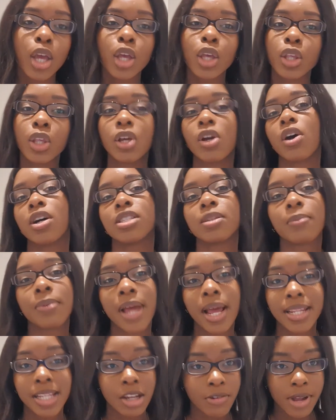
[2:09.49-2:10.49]
You can't
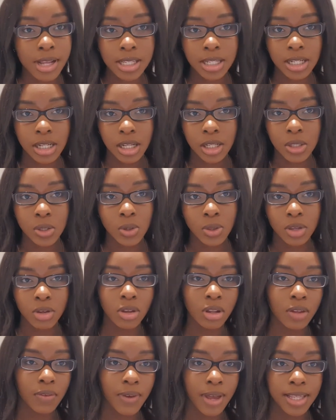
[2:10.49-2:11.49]
apply directly to the
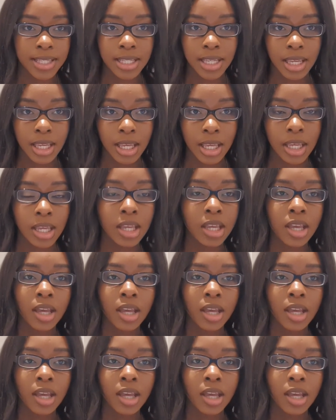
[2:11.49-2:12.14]
university,